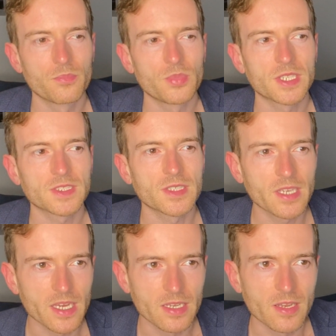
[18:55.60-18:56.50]
Because
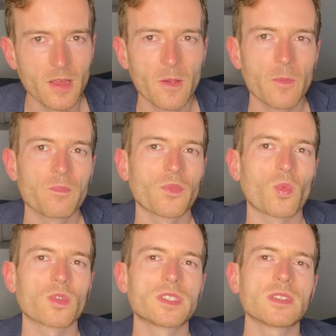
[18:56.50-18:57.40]
again,
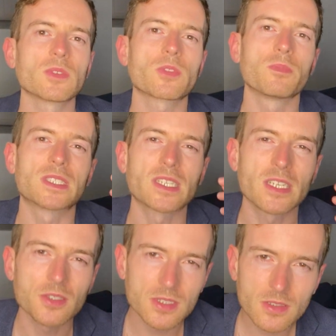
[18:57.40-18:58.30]
we're dealing with
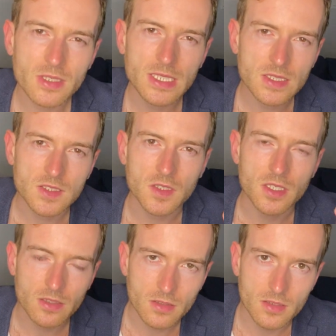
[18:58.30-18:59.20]
material
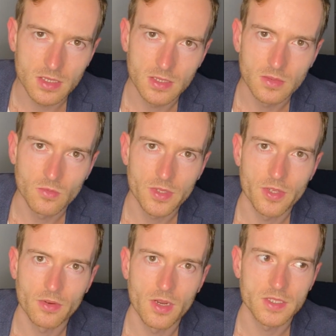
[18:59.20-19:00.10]
insecurity with
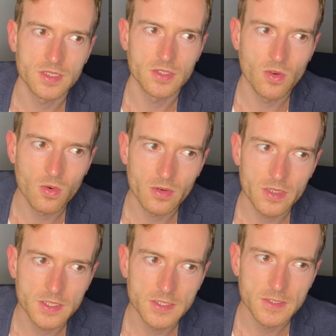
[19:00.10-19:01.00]
Uranus and
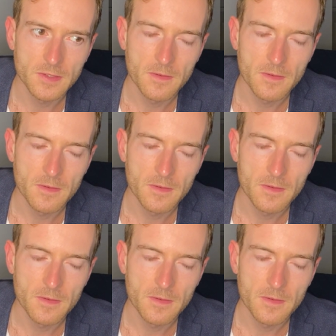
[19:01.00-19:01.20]
Taurus.